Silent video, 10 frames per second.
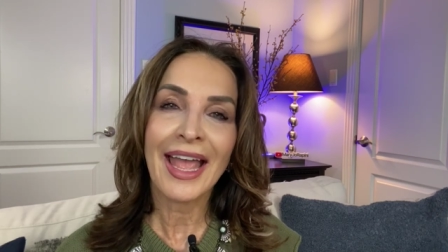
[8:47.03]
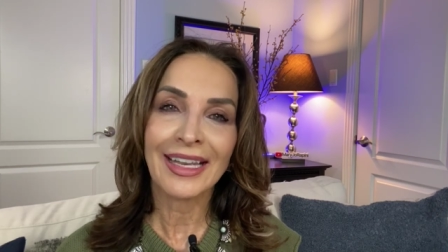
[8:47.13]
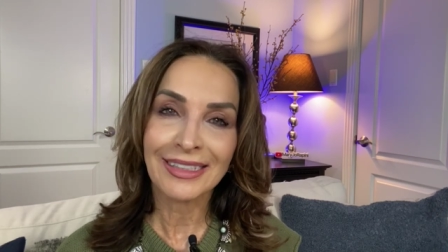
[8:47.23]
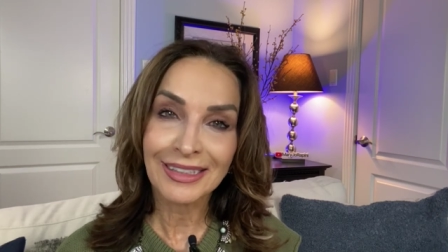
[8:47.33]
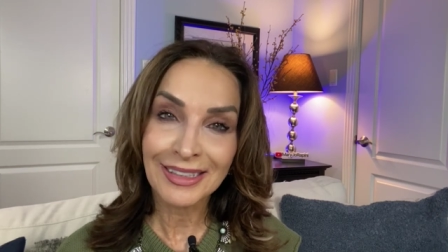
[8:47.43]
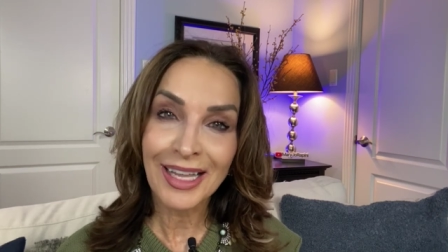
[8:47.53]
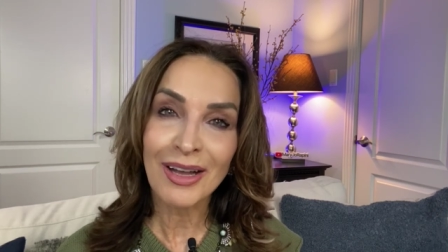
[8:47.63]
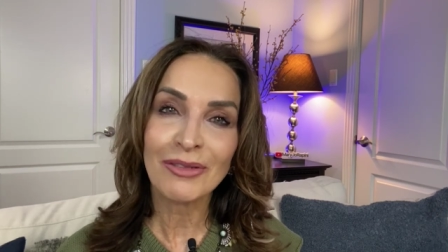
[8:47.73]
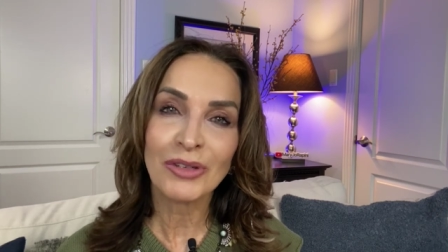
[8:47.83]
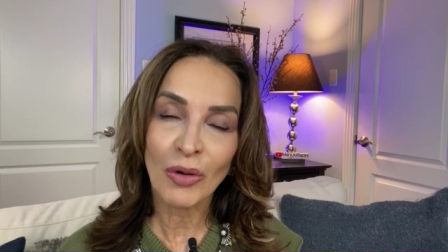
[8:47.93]
and
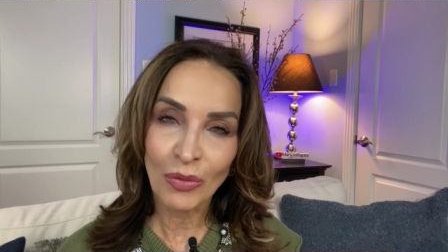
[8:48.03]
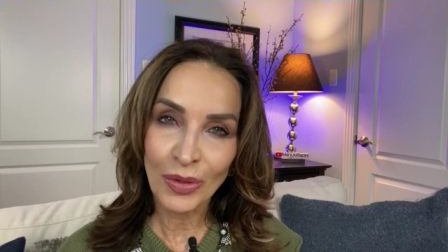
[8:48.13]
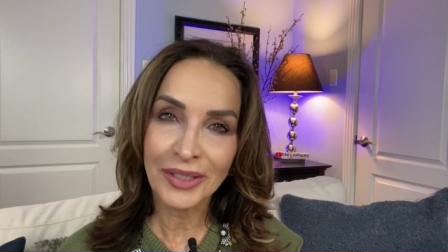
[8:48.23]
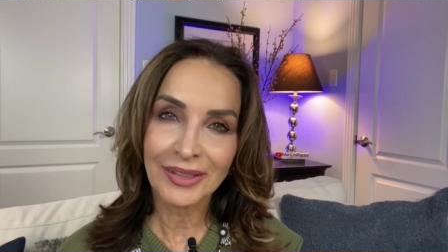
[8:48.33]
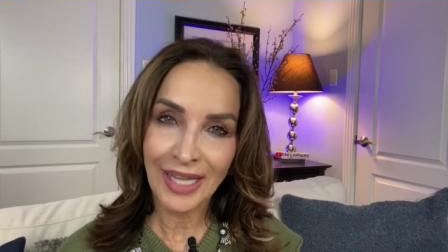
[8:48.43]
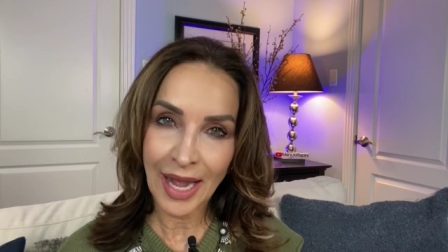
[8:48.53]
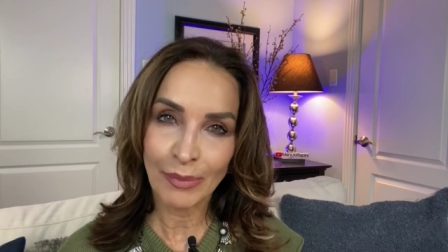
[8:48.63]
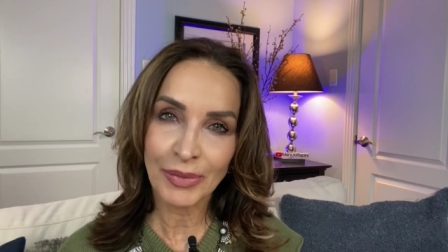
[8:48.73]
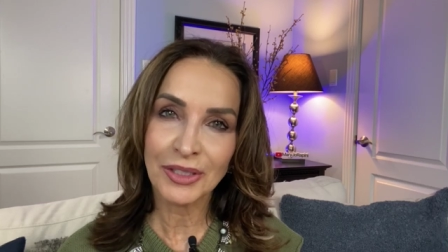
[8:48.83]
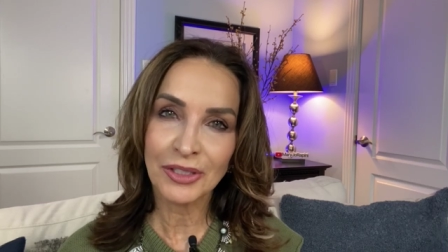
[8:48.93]
love will
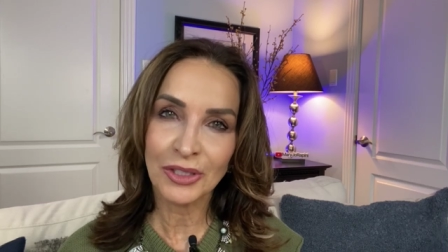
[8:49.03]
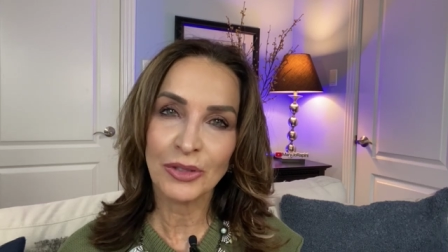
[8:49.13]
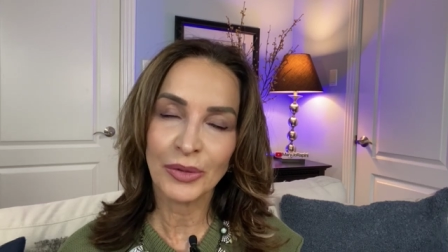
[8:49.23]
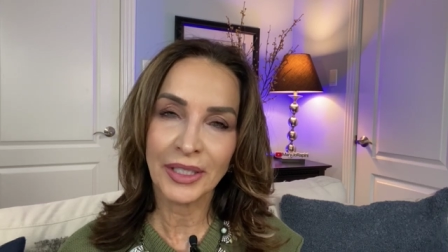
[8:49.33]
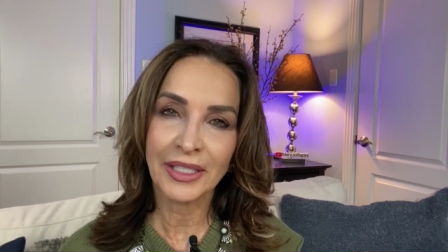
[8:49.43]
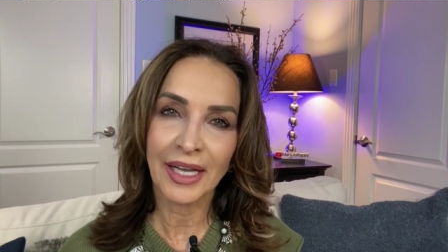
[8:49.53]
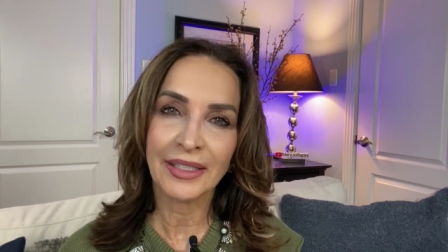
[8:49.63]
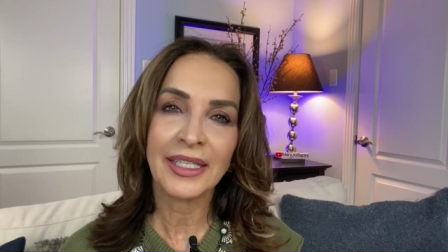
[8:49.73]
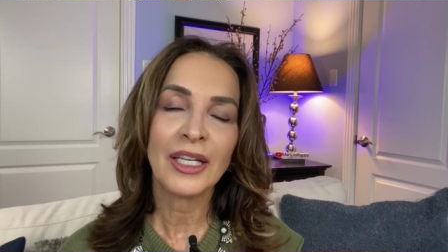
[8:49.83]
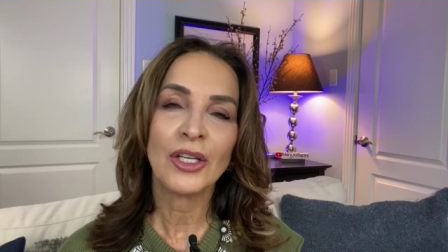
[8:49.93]
happen to you again.